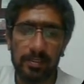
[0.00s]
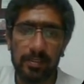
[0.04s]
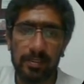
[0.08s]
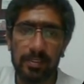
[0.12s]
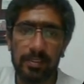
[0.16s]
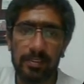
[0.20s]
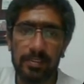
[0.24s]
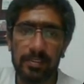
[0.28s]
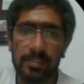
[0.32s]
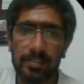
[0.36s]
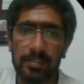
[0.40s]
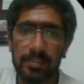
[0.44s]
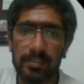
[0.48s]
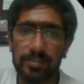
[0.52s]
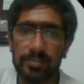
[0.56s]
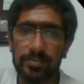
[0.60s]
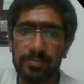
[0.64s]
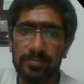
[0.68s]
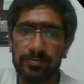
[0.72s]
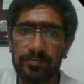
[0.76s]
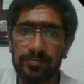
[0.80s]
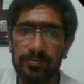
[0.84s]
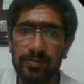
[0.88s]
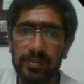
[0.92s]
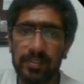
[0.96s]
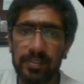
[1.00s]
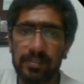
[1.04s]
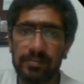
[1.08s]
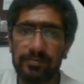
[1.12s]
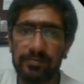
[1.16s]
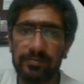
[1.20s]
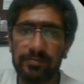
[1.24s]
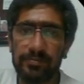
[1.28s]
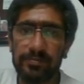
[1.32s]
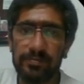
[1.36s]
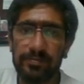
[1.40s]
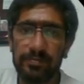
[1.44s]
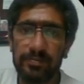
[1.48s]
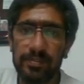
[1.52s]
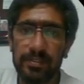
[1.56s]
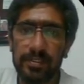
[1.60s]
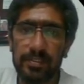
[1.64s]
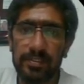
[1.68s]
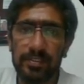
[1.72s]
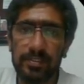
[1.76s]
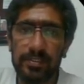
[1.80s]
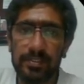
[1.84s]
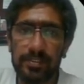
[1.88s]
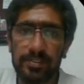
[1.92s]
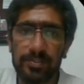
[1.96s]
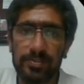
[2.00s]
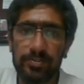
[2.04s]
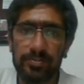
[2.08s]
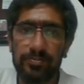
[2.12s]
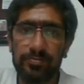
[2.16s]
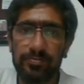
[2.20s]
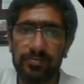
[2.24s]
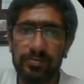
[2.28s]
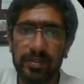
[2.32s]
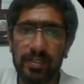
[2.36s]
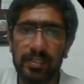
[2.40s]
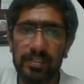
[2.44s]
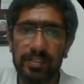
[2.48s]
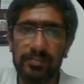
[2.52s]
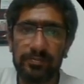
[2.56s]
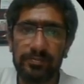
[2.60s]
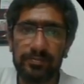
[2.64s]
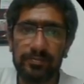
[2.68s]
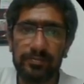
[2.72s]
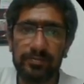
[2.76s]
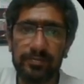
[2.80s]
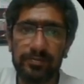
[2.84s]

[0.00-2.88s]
This is a 2, 5. This is a 2, 5.